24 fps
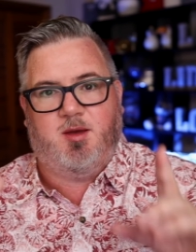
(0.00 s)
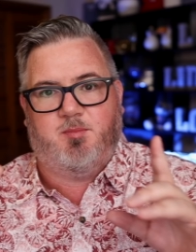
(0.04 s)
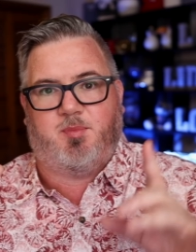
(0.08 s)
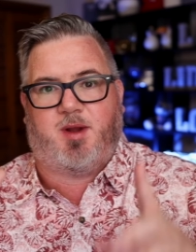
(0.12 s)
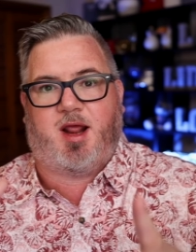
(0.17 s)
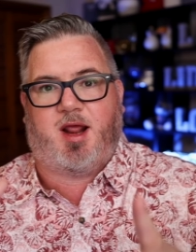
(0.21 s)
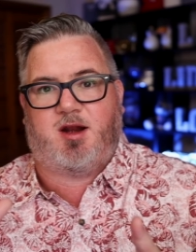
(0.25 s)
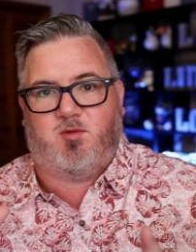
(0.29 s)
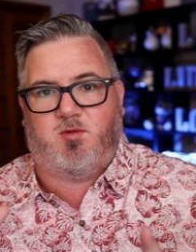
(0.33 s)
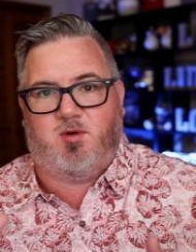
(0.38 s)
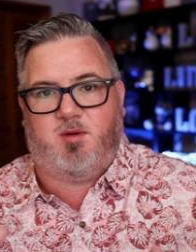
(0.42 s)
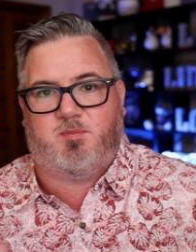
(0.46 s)

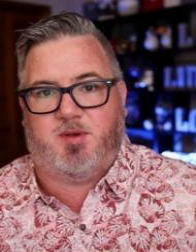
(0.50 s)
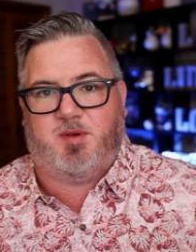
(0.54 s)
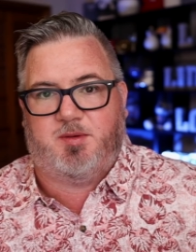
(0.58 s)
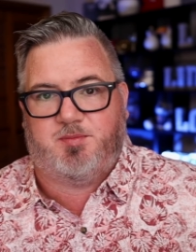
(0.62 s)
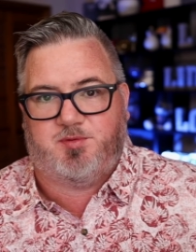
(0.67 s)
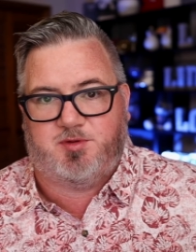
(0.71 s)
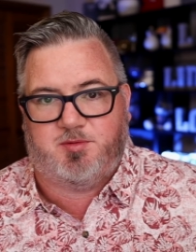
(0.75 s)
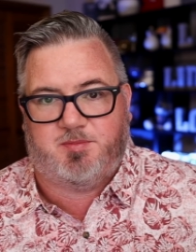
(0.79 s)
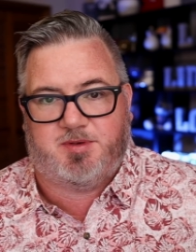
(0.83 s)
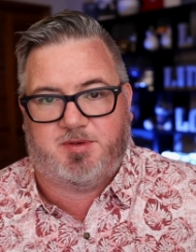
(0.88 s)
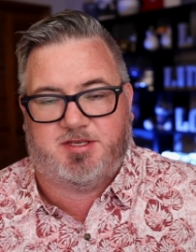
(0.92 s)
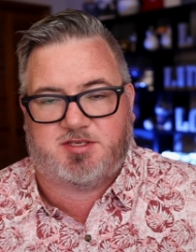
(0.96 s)
but I don't want
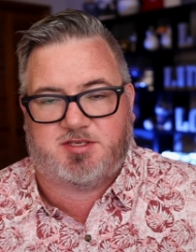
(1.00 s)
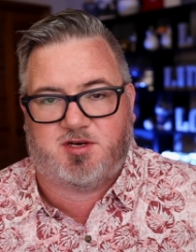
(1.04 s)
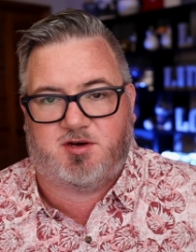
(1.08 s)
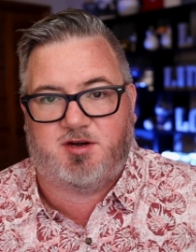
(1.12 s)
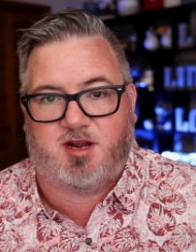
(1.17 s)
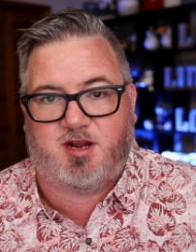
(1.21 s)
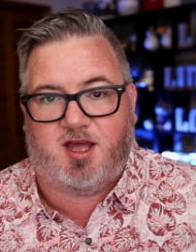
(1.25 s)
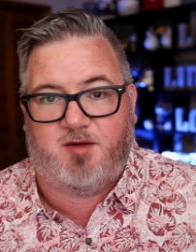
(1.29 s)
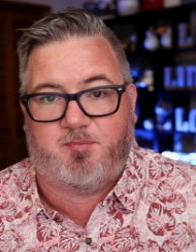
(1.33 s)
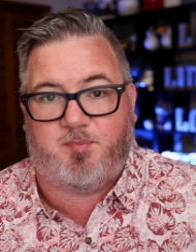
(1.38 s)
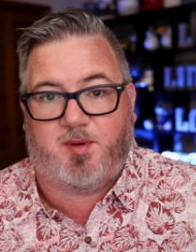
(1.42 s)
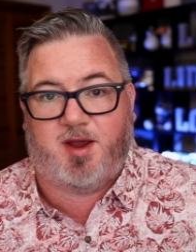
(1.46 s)
people to be
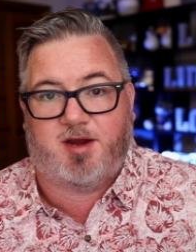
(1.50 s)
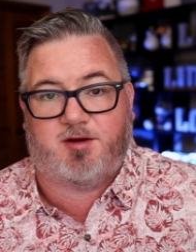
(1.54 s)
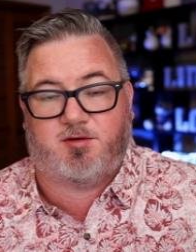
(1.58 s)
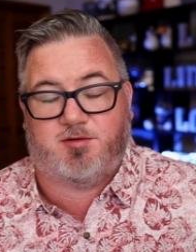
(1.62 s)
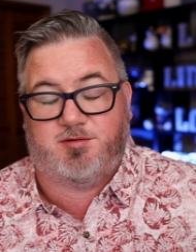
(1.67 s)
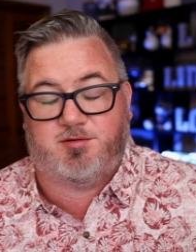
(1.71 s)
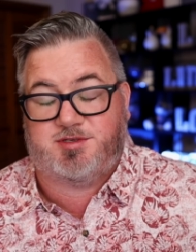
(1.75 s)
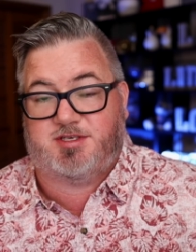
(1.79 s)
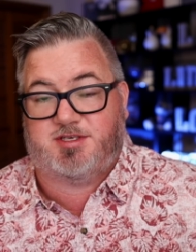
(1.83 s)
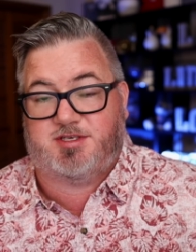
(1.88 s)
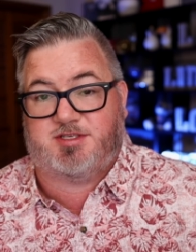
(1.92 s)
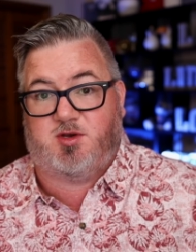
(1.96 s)
turned off by
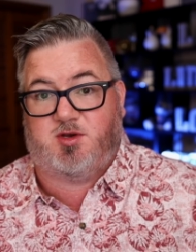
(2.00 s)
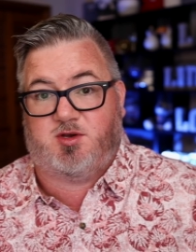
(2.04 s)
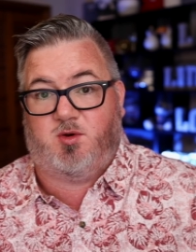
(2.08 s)
cruising.